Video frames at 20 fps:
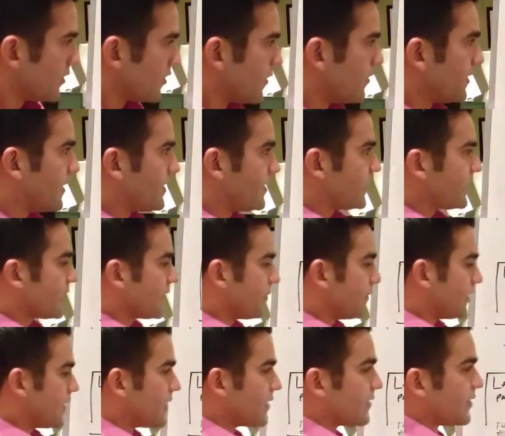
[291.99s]
So what the
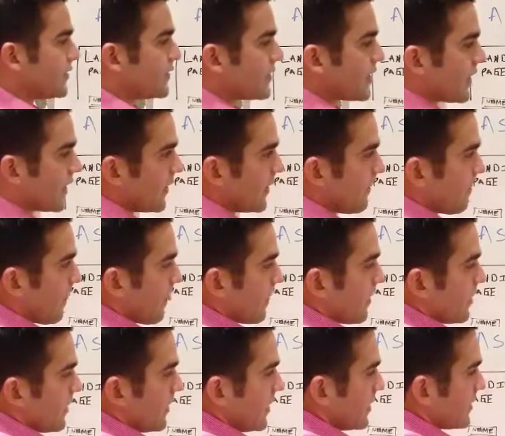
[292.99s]
system does is that
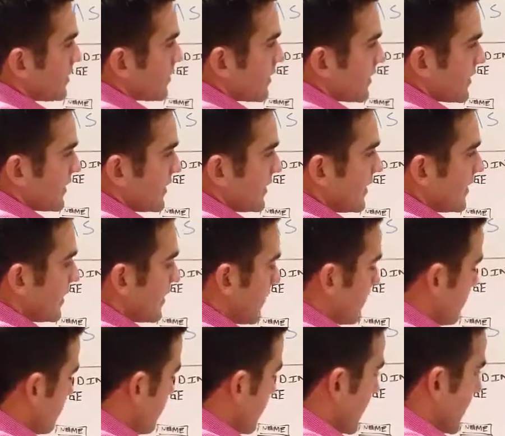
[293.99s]
it's going to send
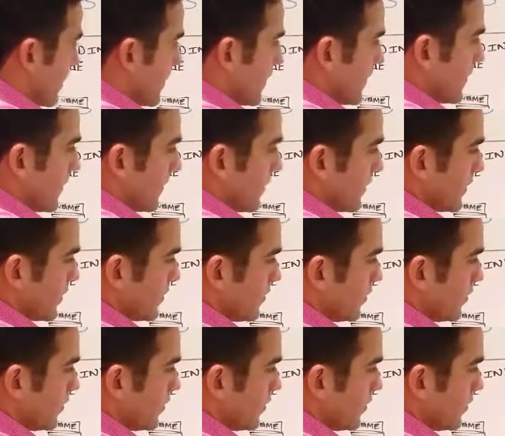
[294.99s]
them uh,